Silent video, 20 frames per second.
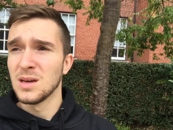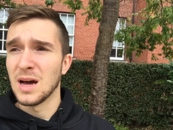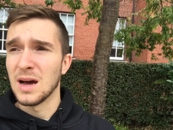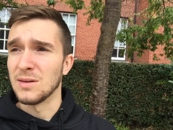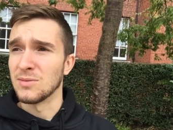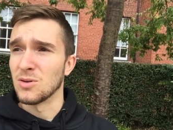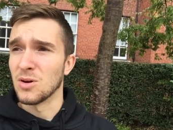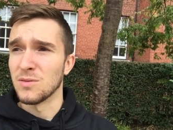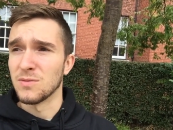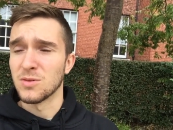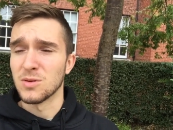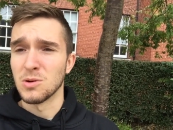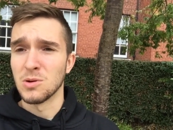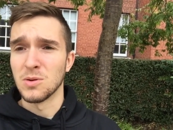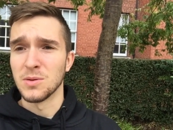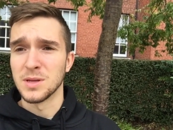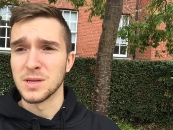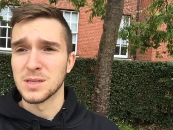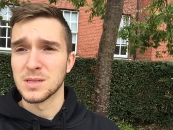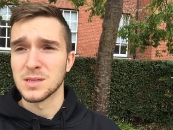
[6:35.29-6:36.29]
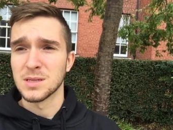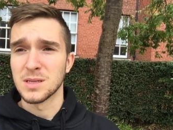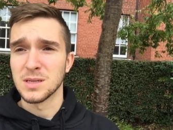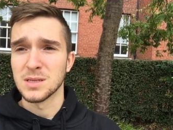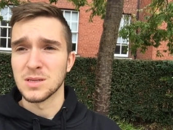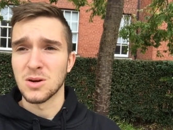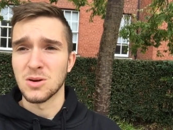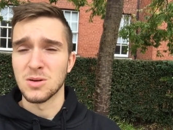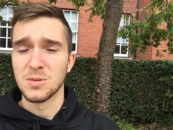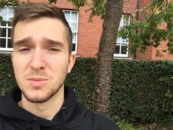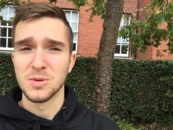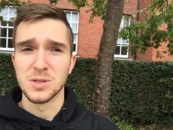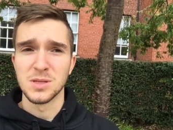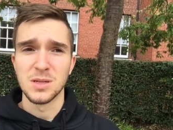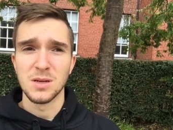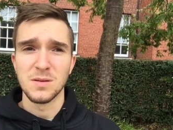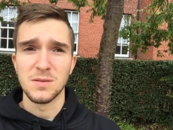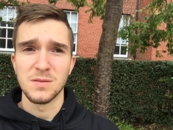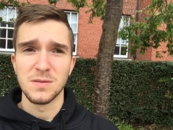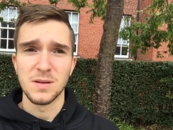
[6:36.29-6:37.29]
I've gone through all this this horrible
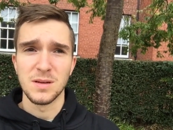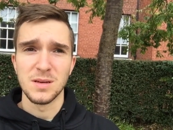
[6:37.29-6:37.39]
stuff.